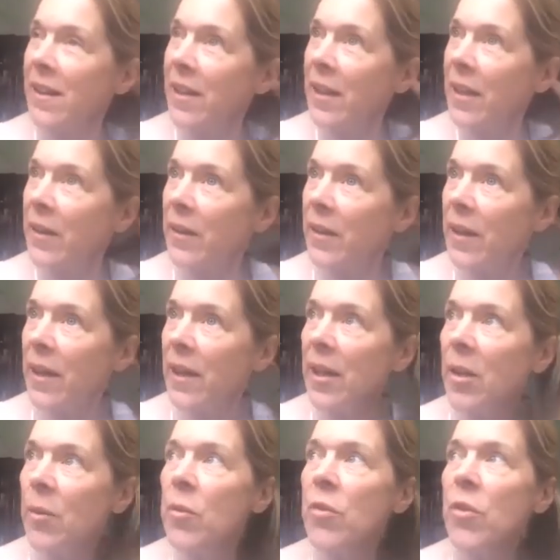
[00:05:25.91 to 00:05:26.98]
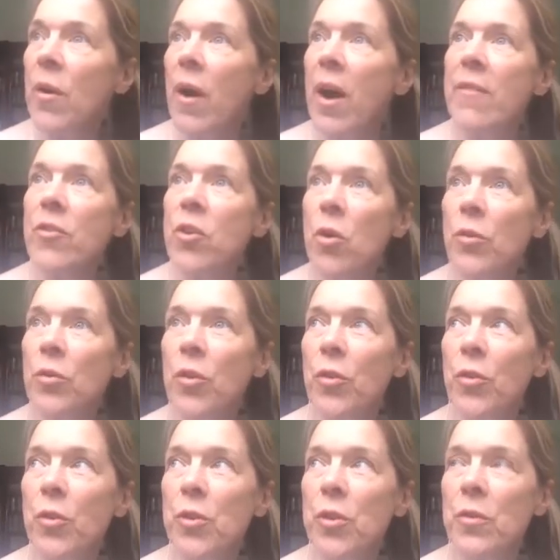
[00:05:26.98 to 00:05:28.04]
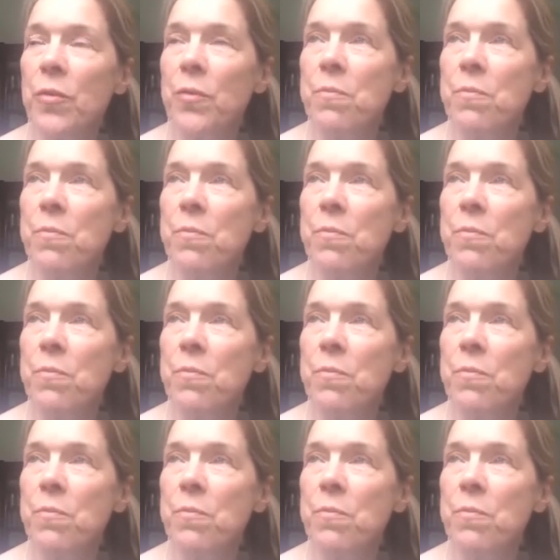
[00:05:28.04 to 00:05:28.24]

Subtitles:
so I've got to sort of